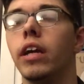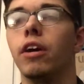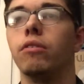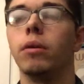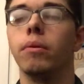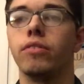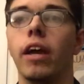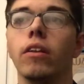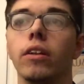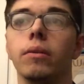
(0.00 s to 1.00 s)
Her name was
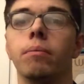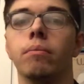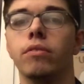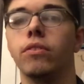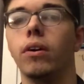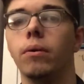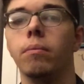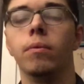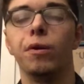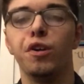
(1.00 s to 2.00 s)
Haley. So.
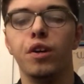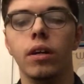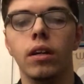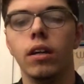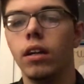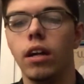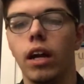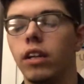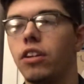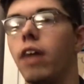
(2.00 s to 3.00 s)

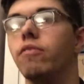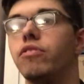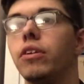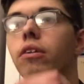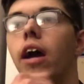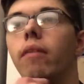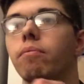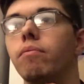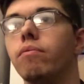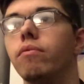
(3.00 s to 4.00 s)
From
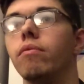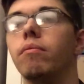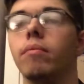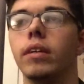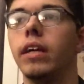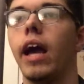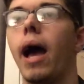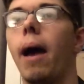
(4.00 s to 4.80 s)
what